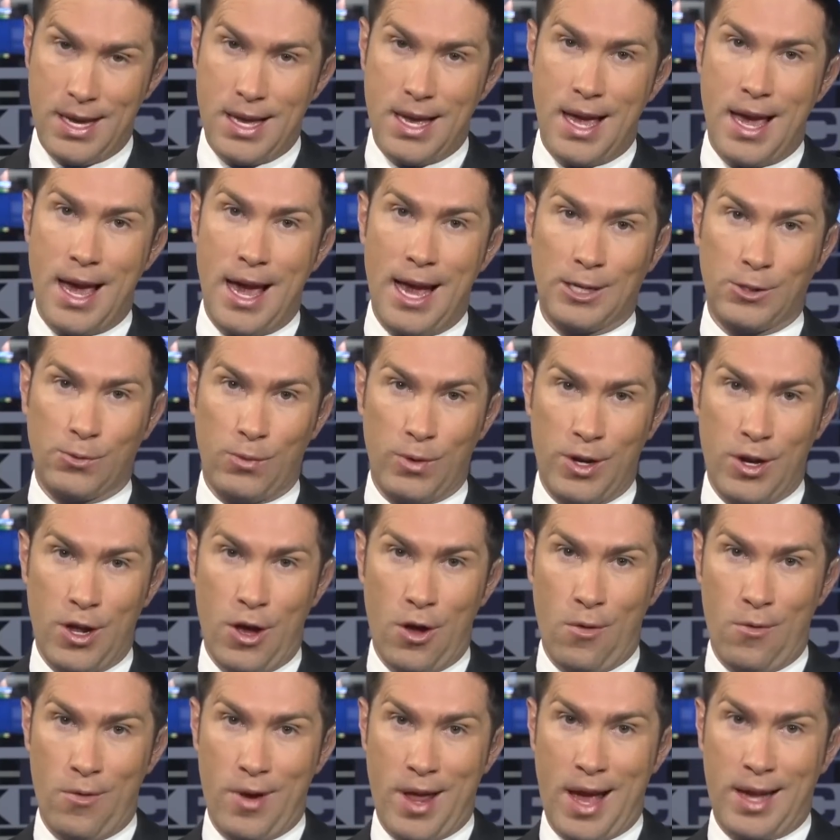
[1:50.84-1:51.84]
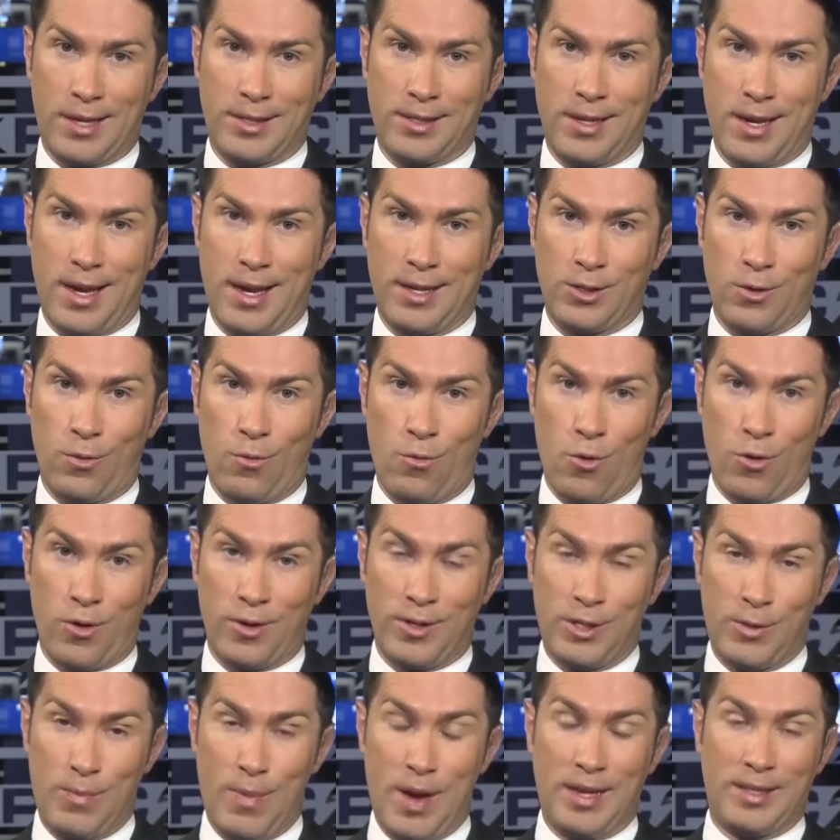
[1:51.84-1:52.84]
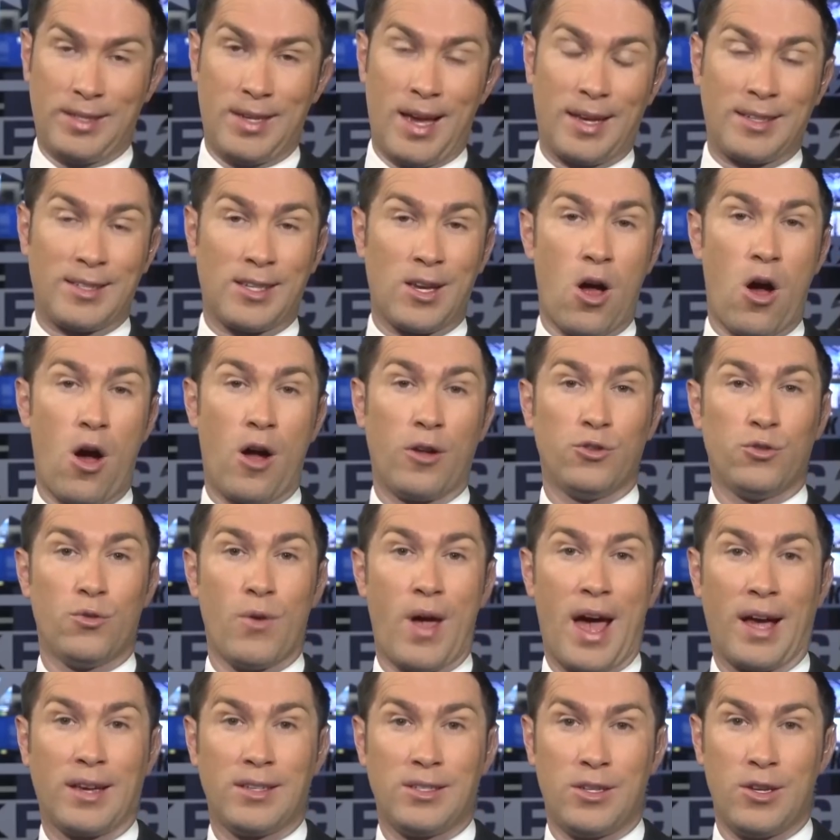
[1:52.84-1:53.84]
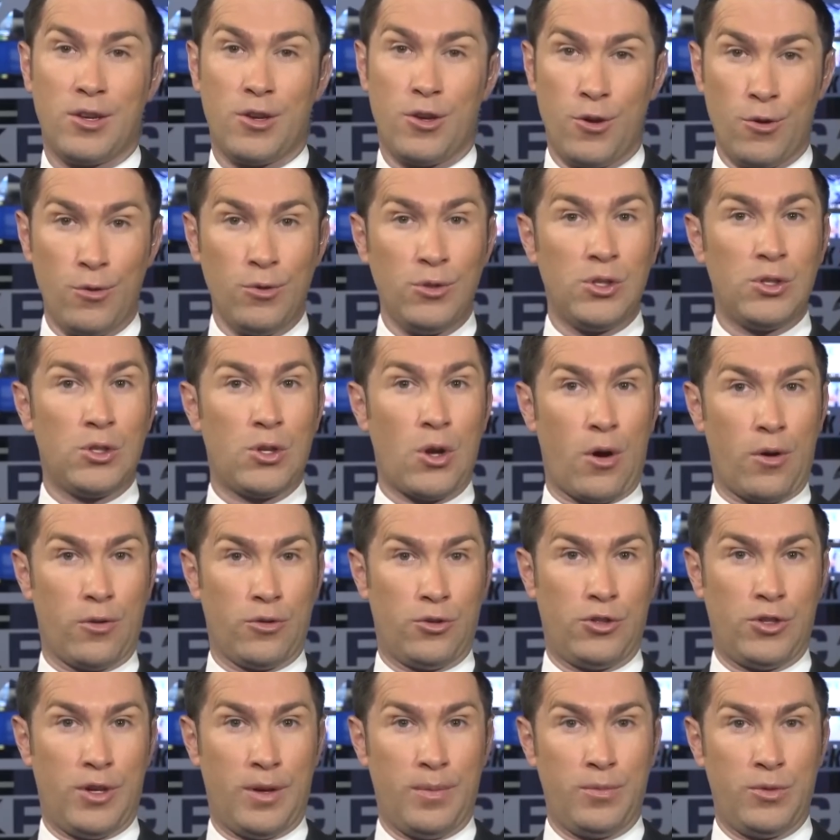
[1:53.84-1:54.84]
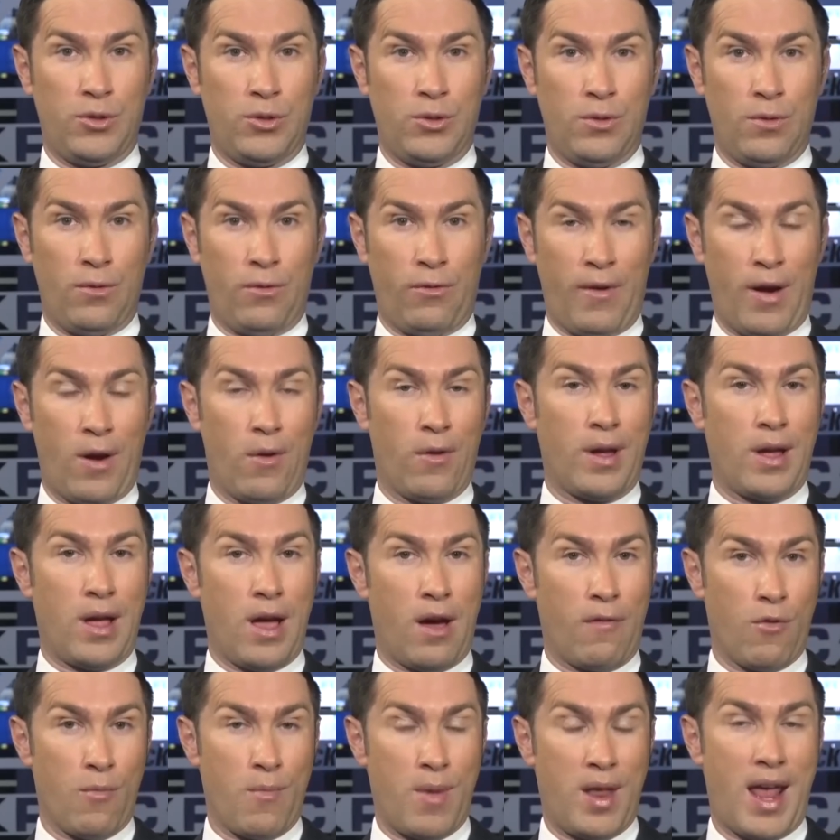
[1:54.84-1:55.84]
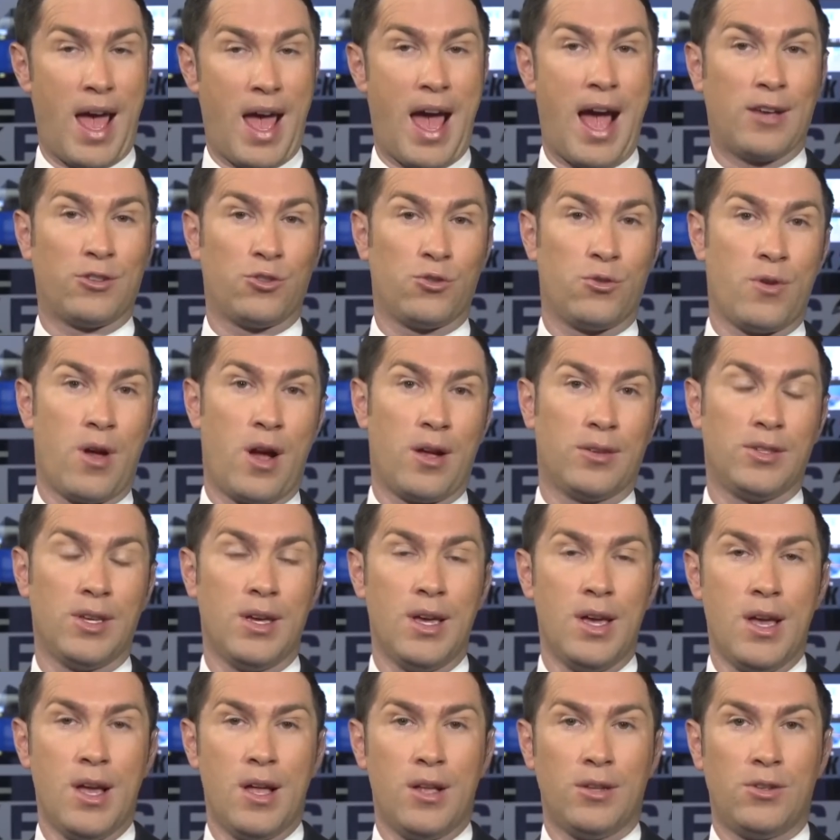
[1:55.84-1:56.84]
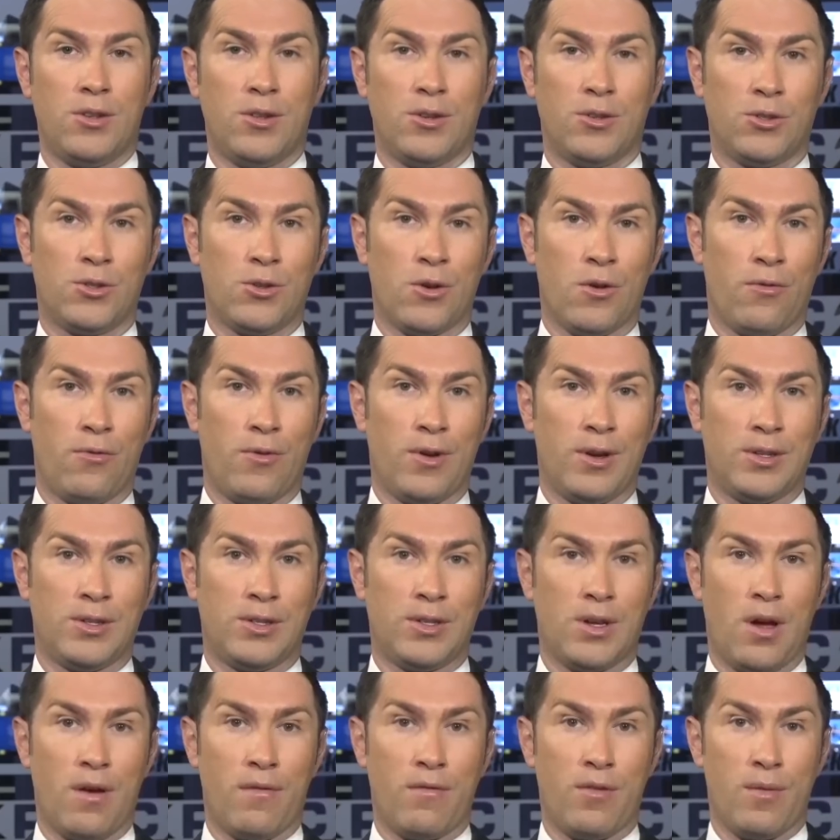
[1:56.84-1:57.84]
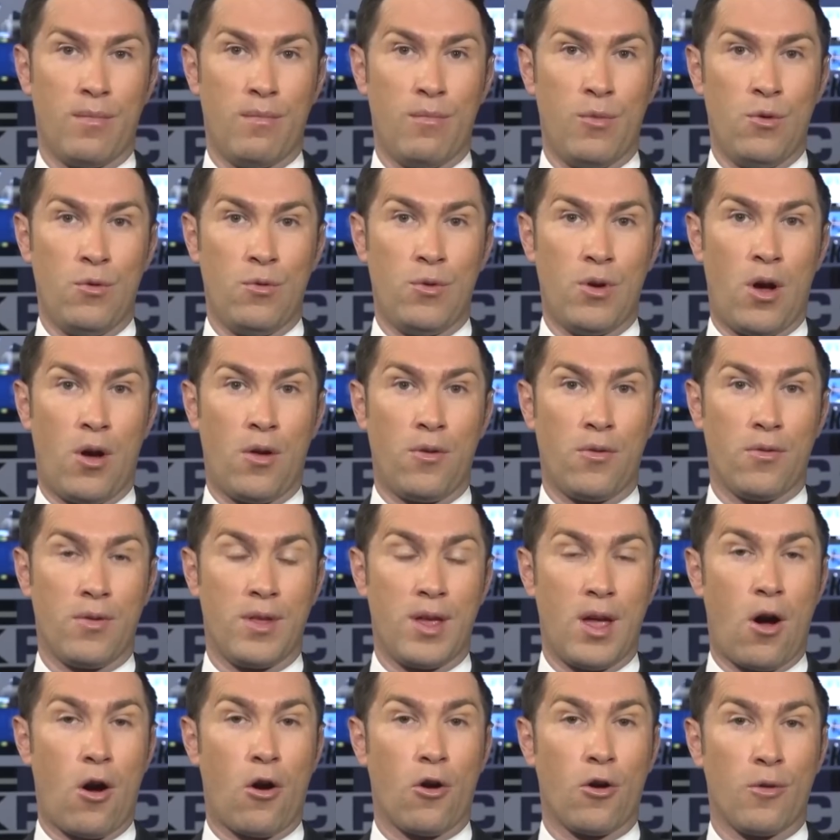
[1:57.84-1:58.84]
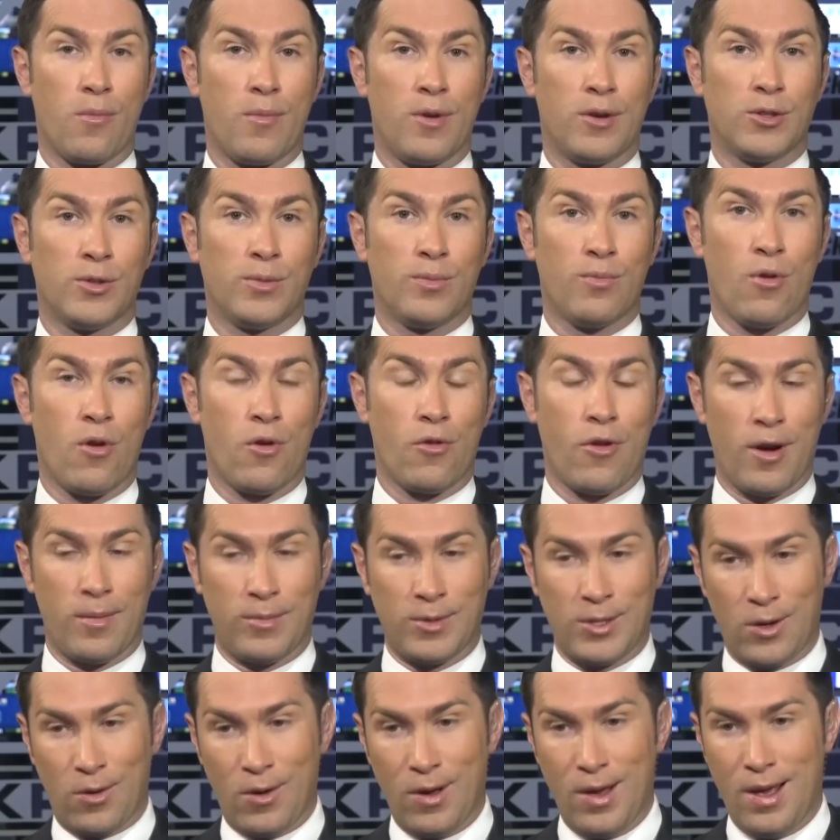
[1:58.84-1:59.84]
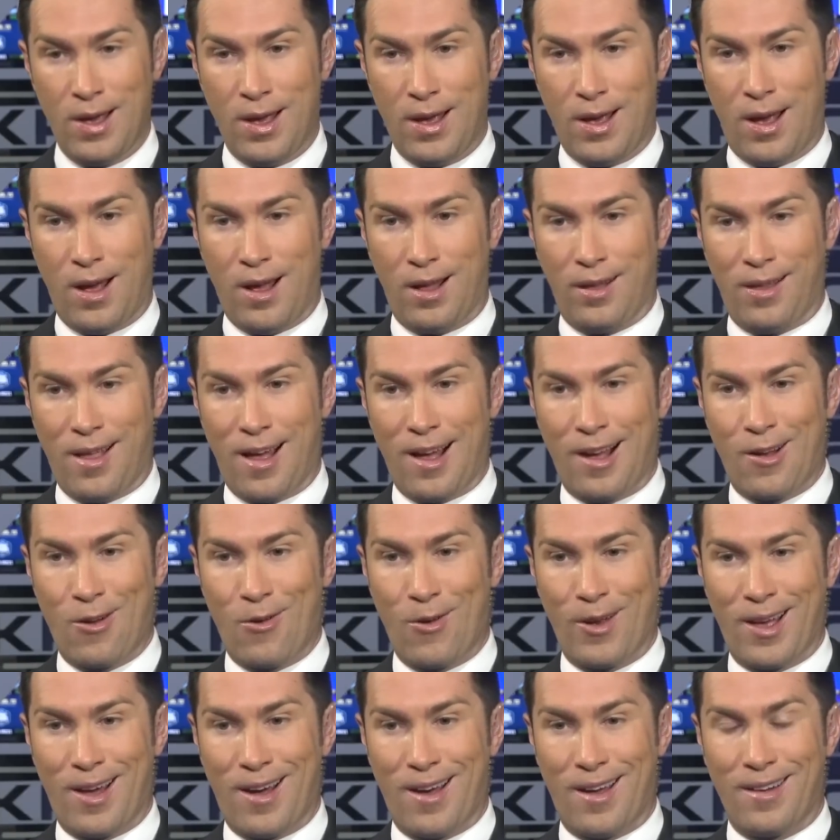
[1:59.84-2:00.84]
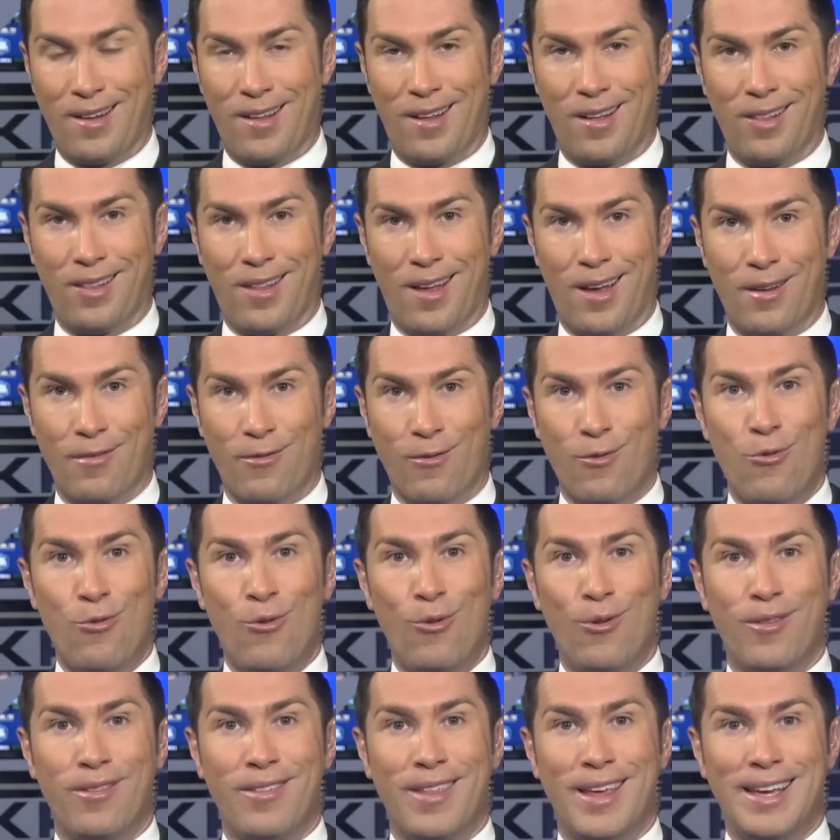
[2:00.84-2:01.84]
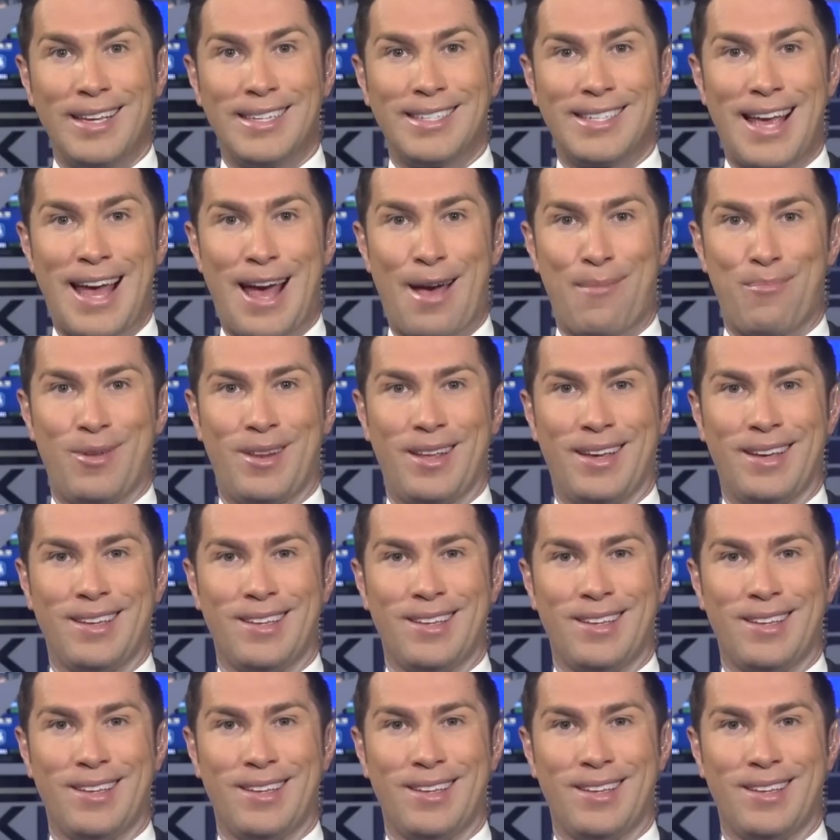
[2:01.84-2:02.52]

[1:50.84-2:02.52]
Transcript: As we know, NASA has awarded SpaceX contracts to use Starship to ferry government astronauts to the surface of the moon under the Artemis program. So, a lot going on, a lot of cool things happening.